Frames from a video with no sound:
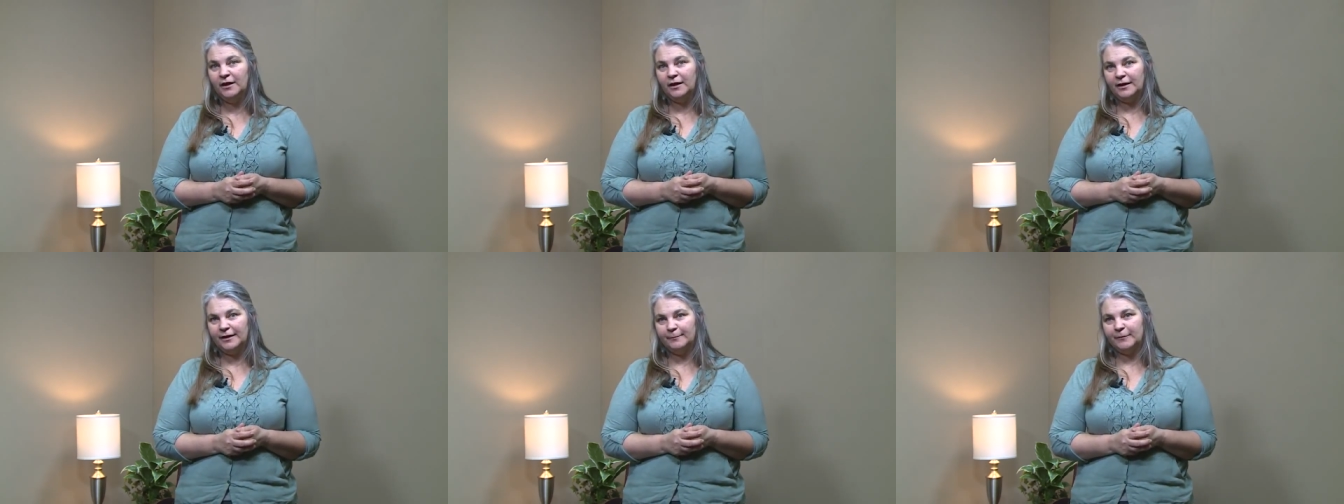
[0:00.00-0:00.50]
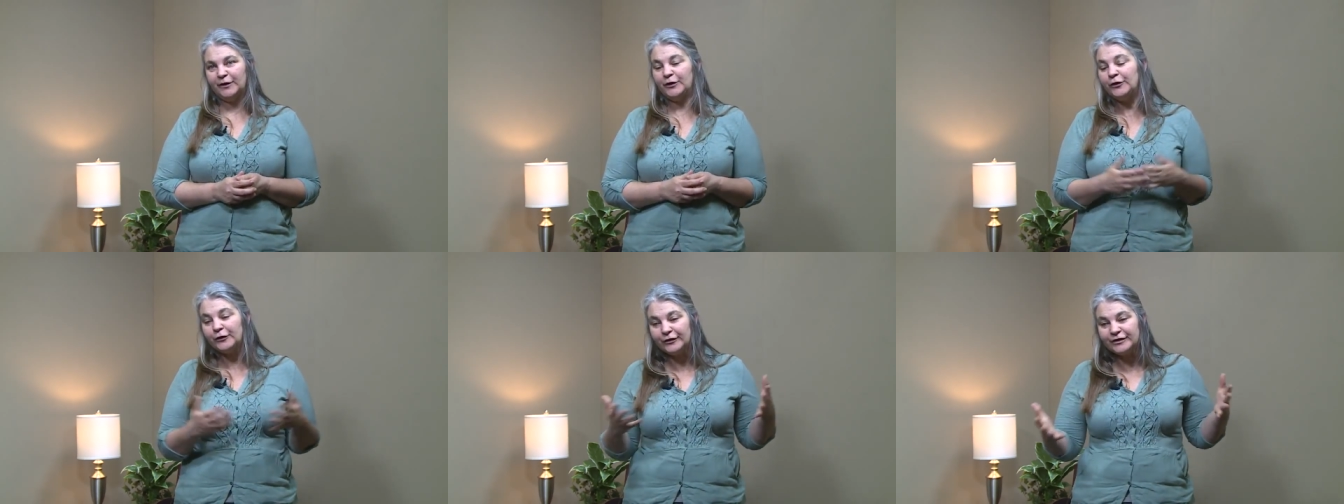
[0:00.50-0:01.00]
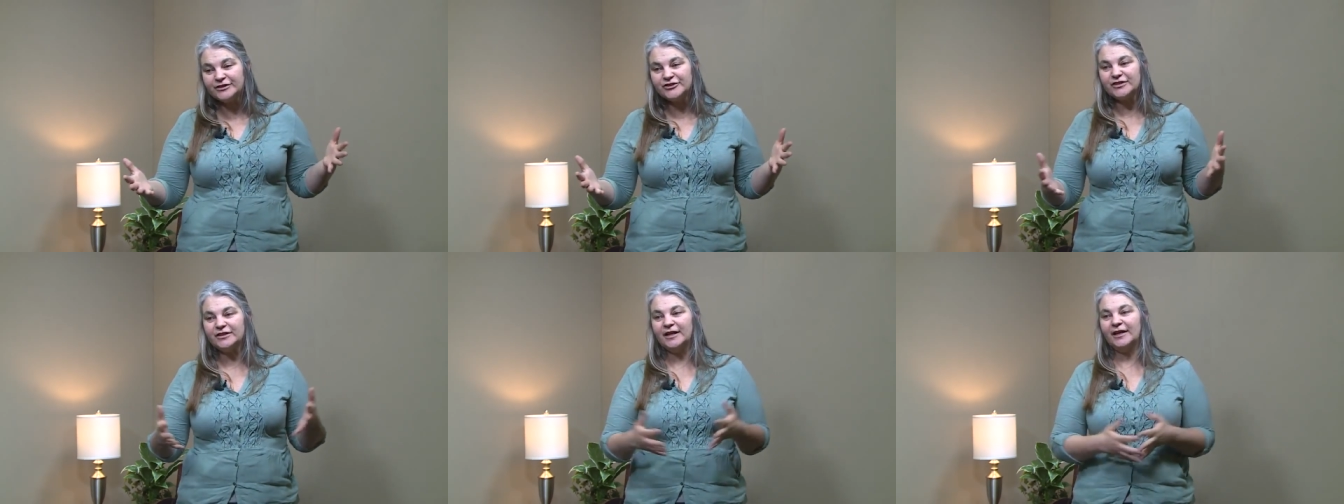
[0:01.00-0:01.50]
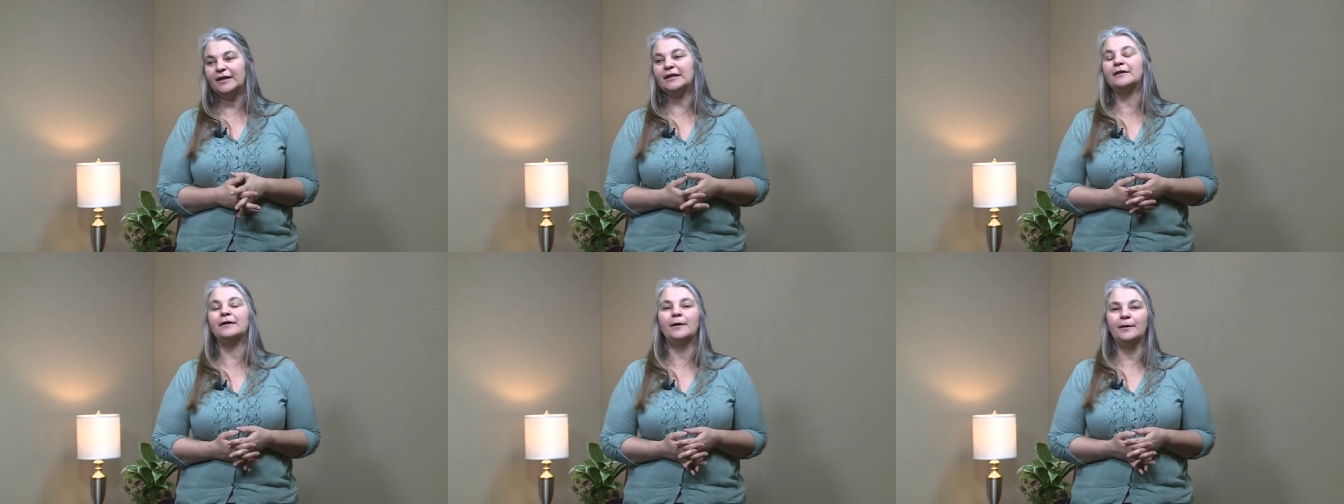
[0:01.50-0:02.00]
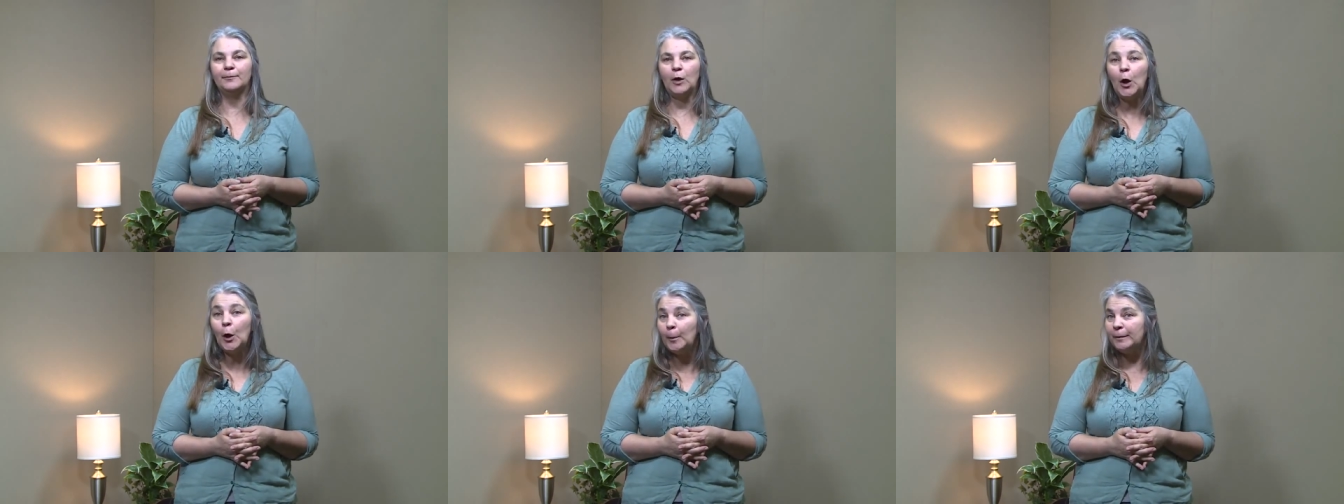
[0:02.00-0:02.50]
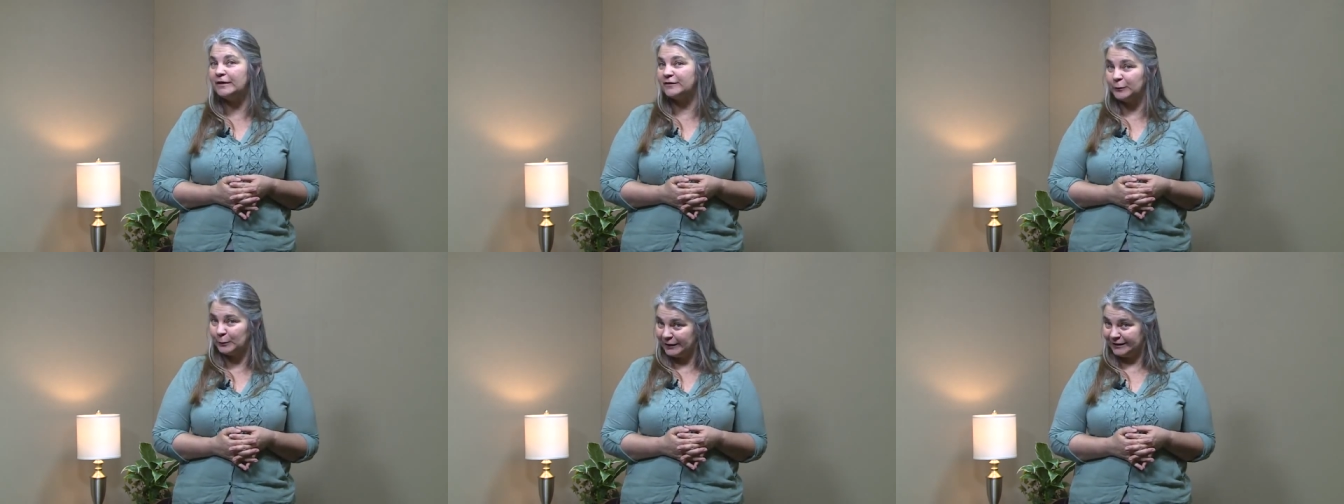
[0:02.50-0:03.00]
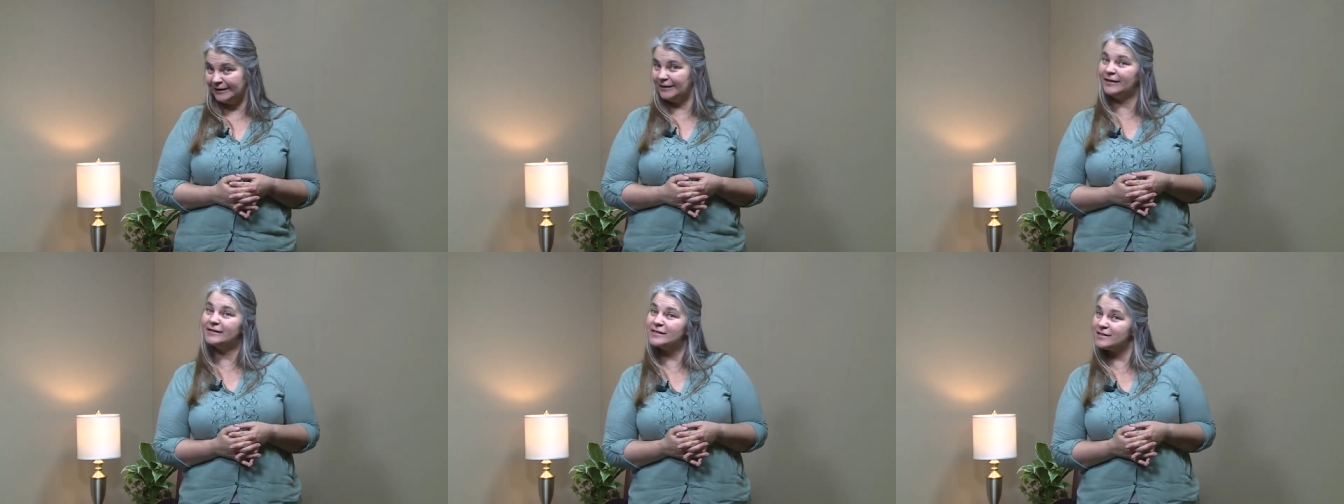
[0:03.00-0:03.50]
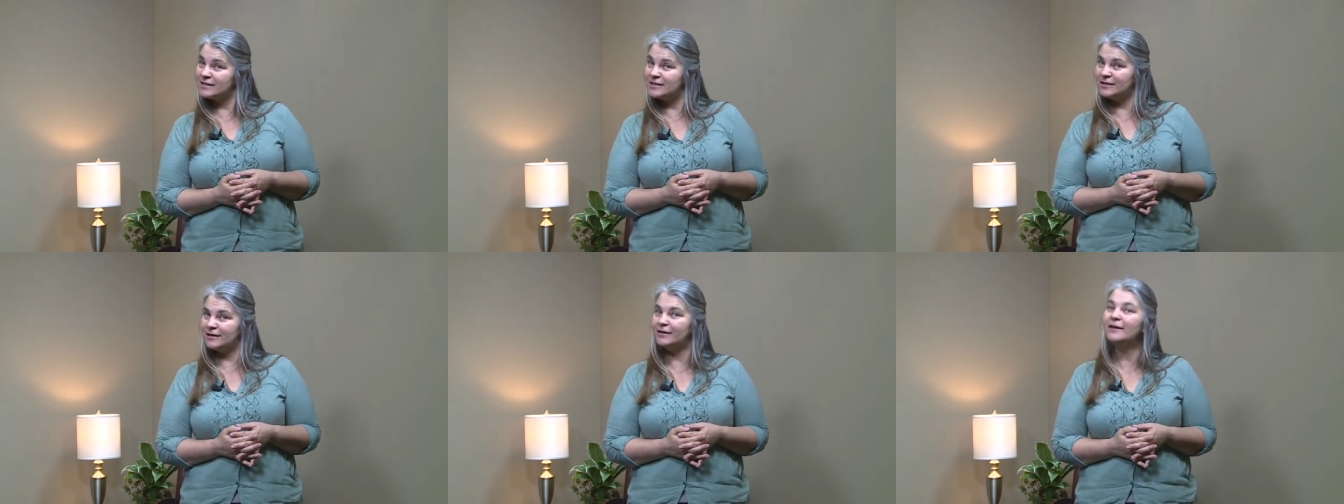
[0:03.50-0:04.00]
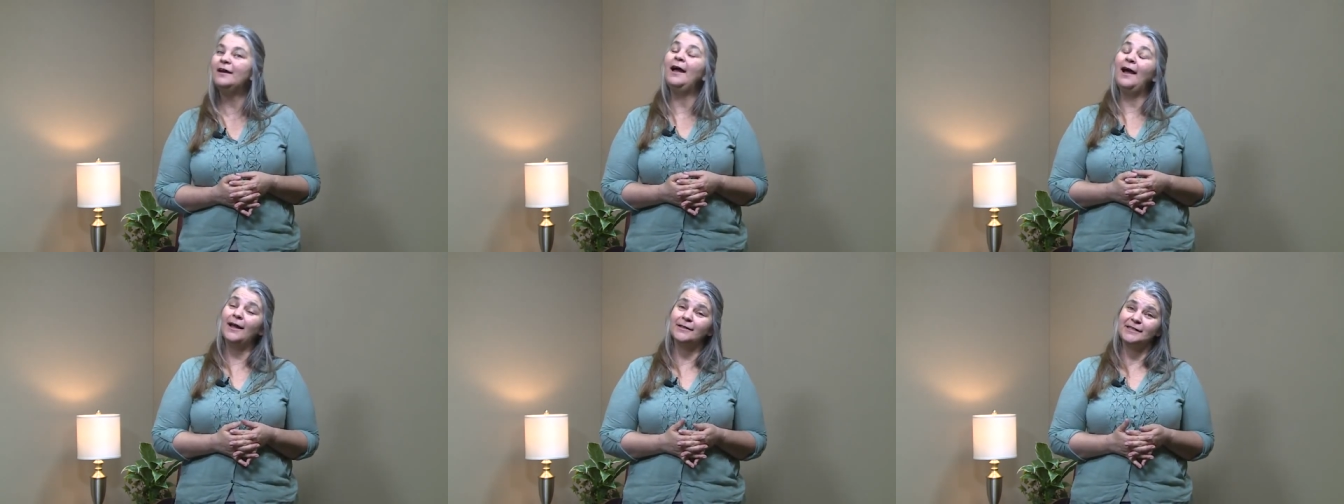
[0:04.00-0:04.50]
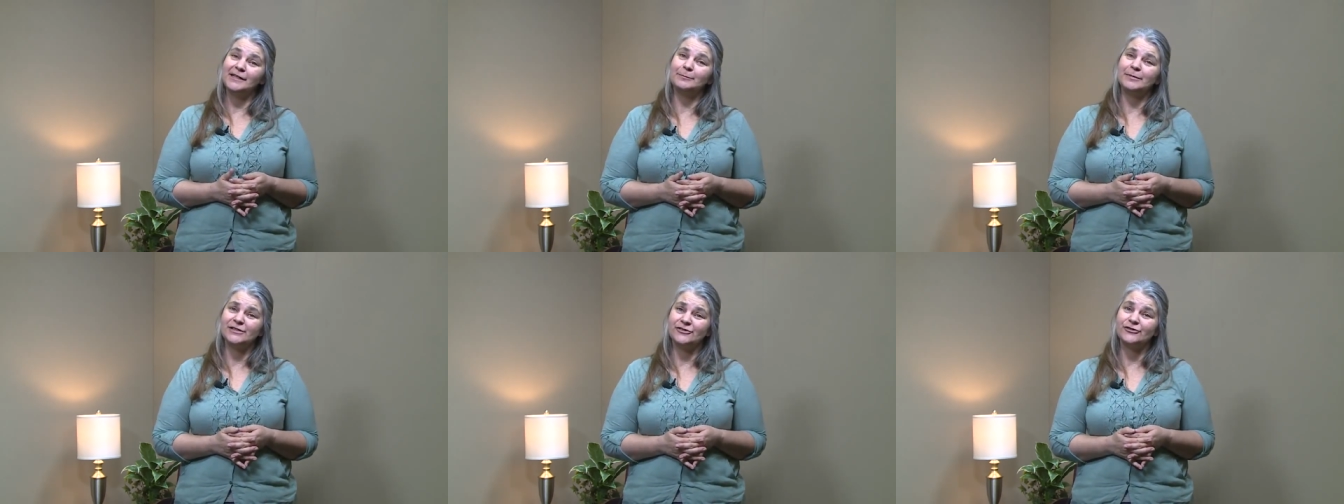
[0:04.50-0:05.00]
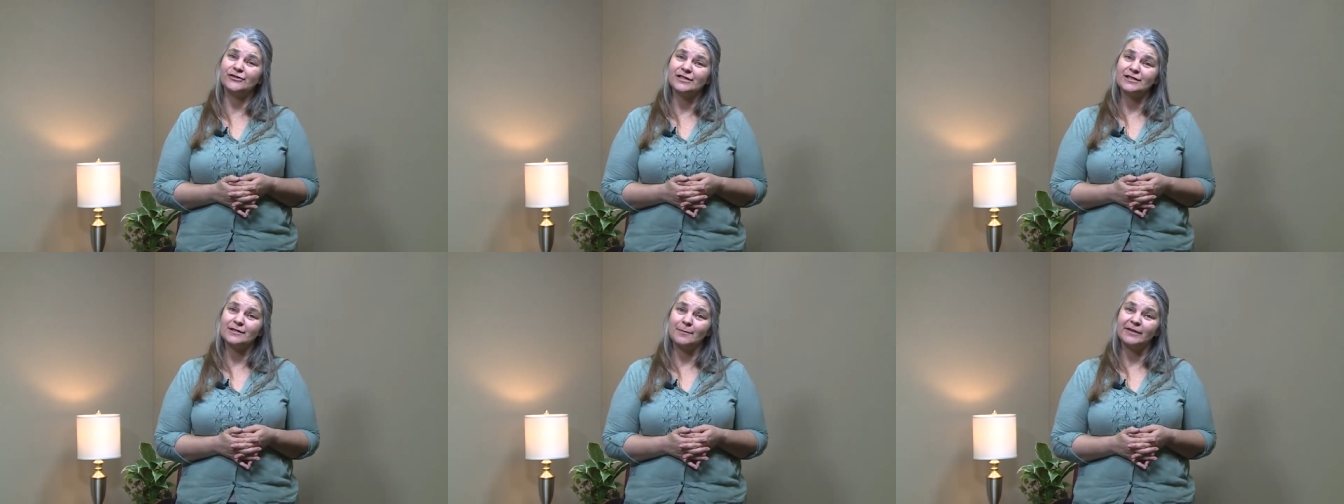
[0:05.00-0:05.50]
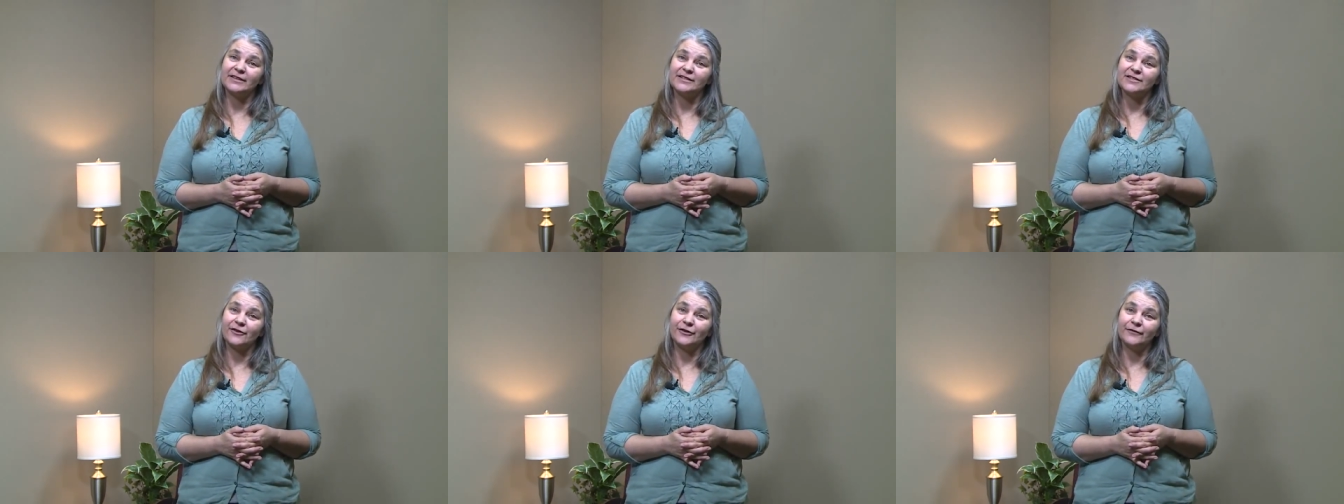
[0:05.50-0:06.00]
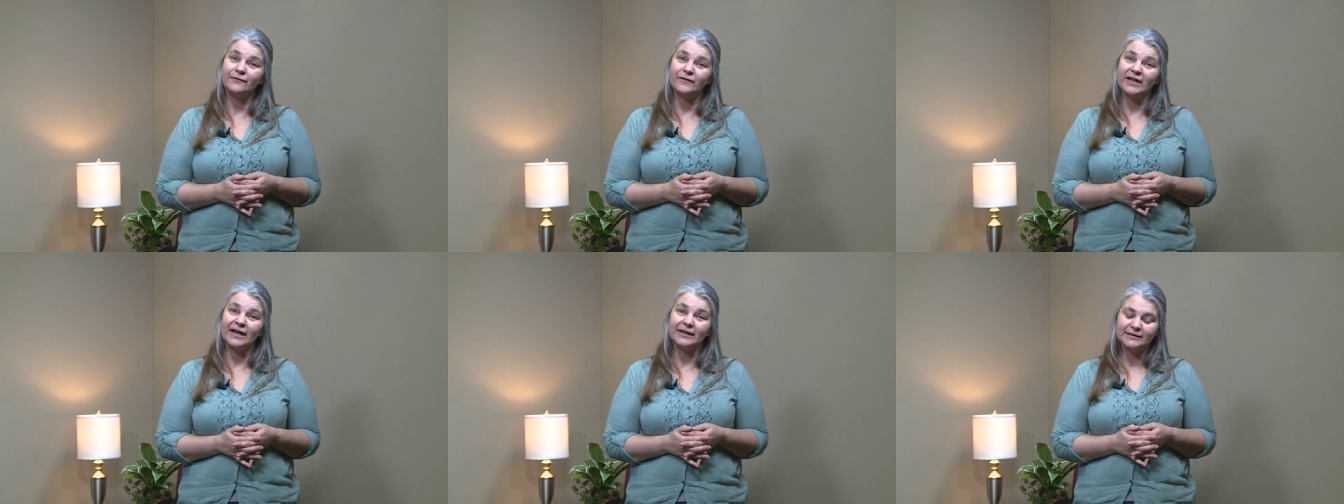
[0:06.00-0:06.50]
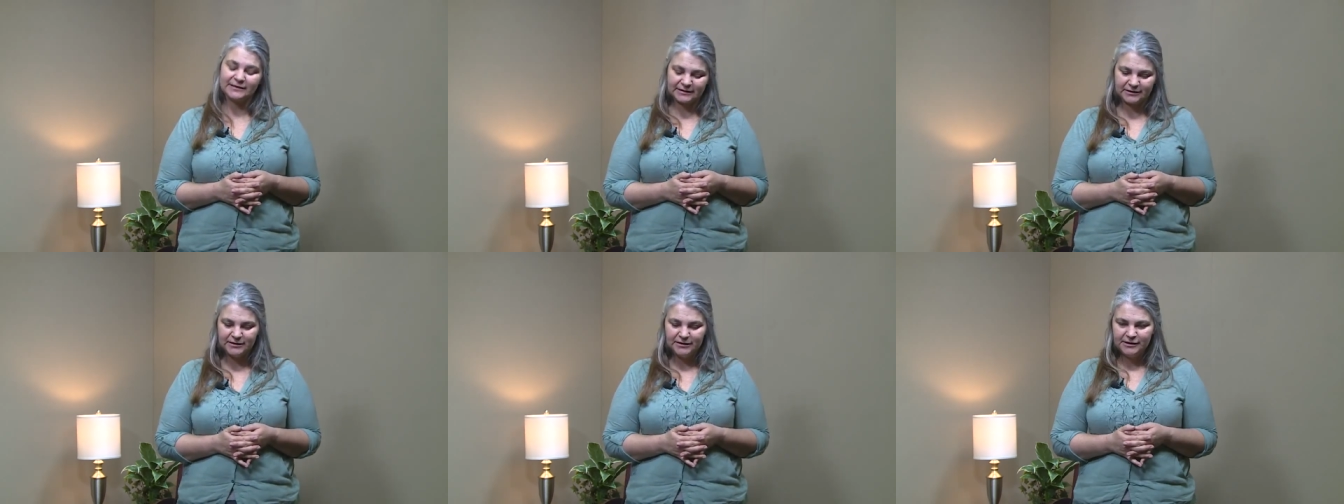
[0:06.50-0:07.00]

I am encouraging that and I am hoping to one day get to see and take pictures of some of these artifacts.